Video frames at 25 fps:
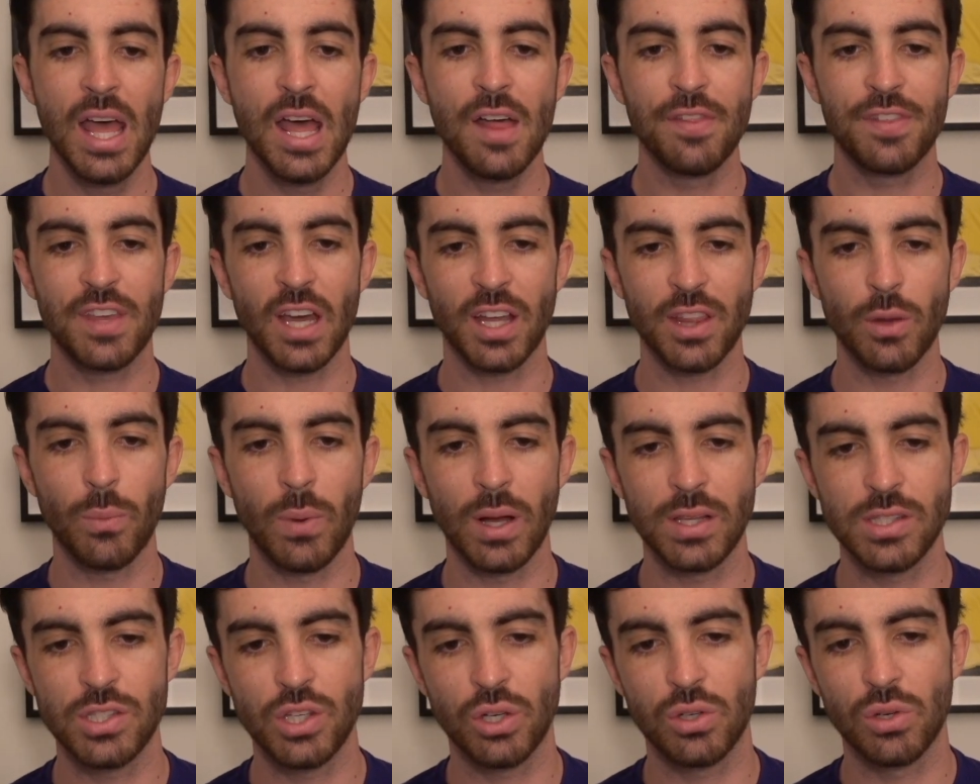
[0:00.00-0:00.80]
The other
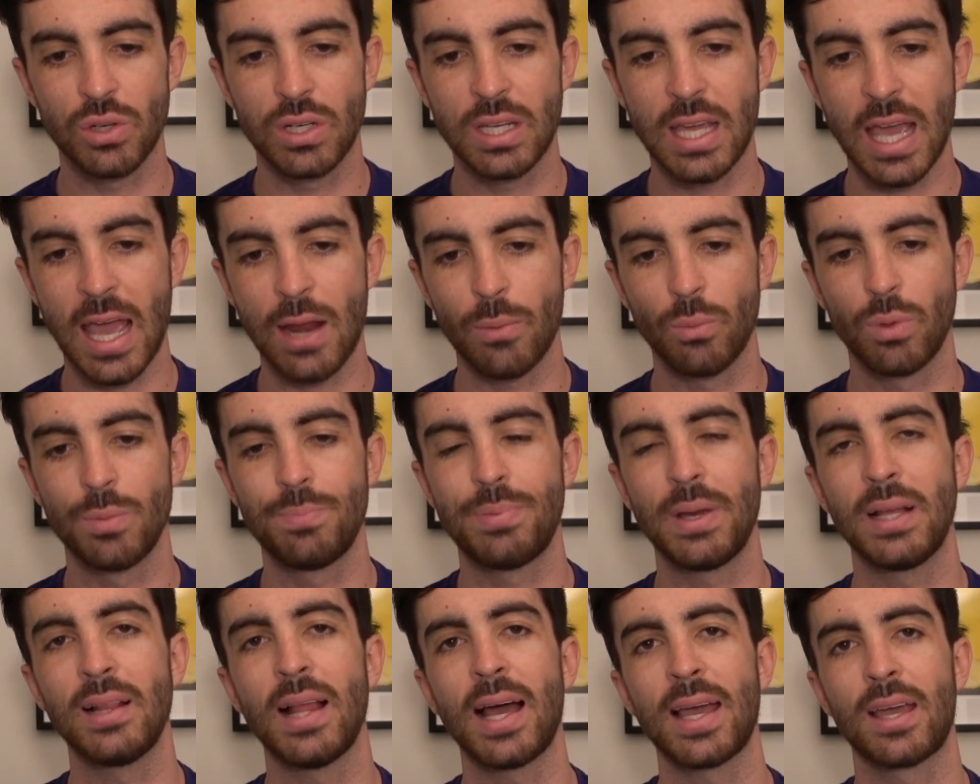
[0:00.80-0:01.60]
ones you could get would
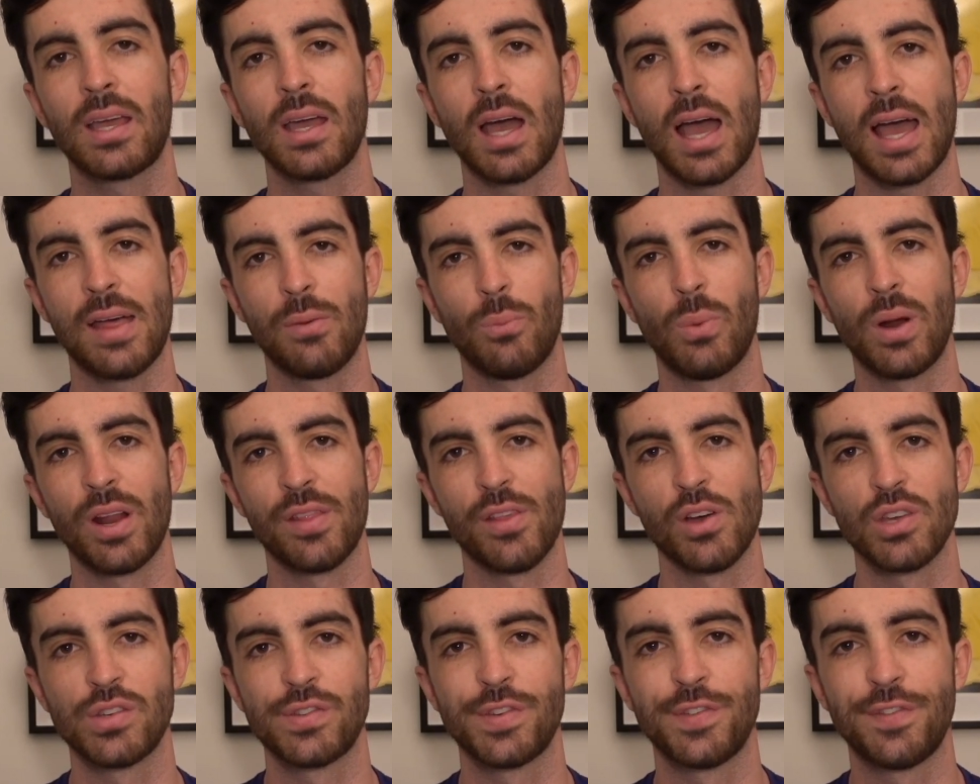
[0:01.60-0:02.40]
be like one of
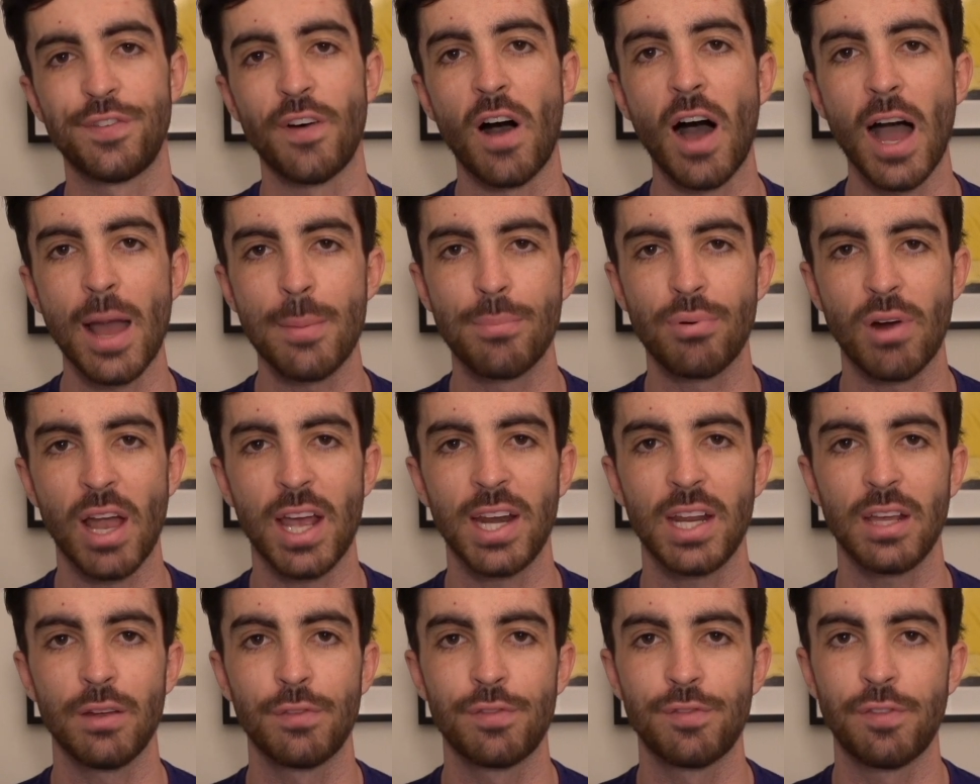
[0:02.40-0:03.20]
those
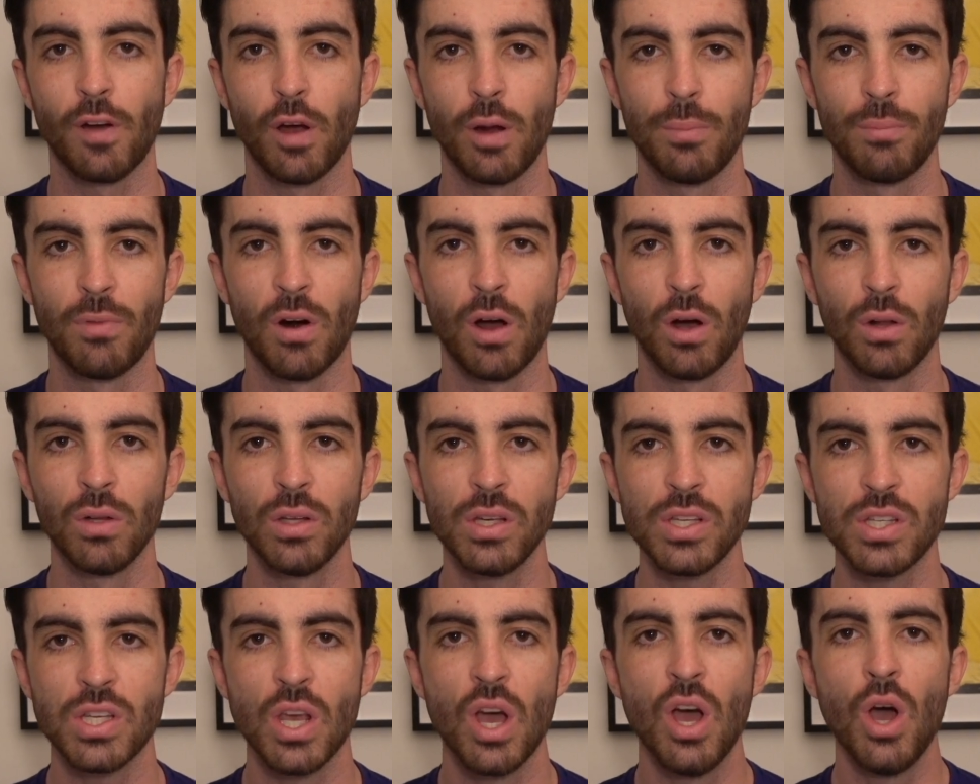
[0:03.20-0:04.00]
vibrating foam
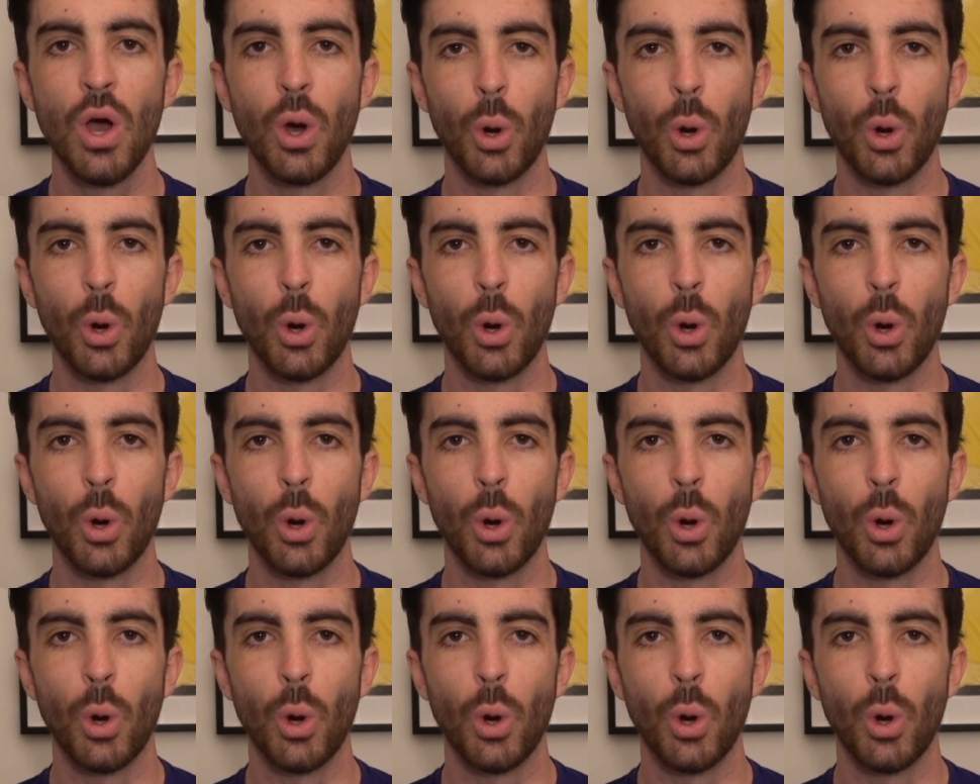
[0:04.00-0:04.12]
rollers,